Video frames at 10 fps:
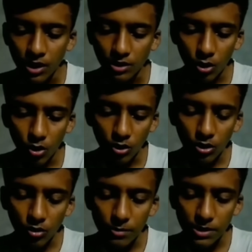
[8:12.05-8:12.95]
The organ
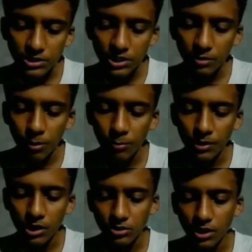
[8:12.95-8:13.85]
of vegetative
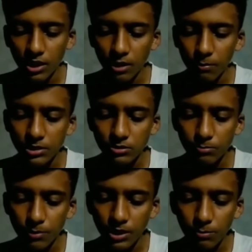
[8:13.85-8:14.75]
propagation enables
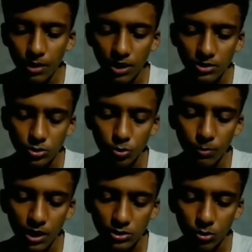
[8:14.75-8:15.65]
many plants to
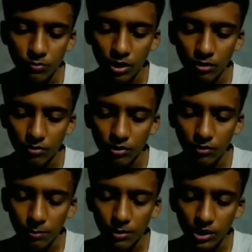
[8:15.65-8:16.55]
pass over
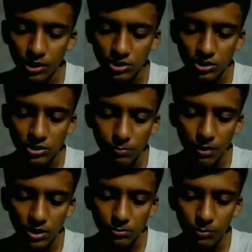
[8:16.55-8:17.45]
unfavorable conditions.
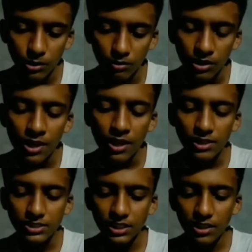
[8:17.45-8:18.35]
Plants bearing
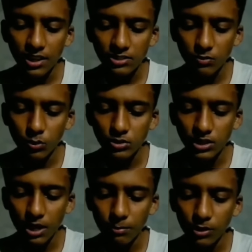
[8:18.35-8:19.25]
seedless fruits
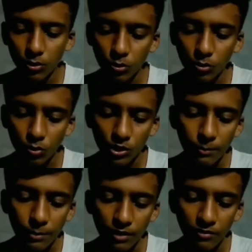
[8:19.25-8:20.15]
can be grown only
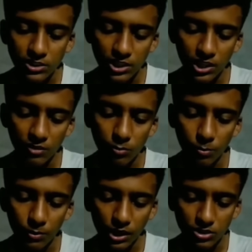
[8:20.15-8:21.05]
by vegetative
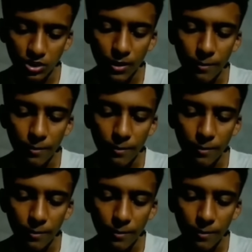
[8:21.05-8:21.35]
propagation.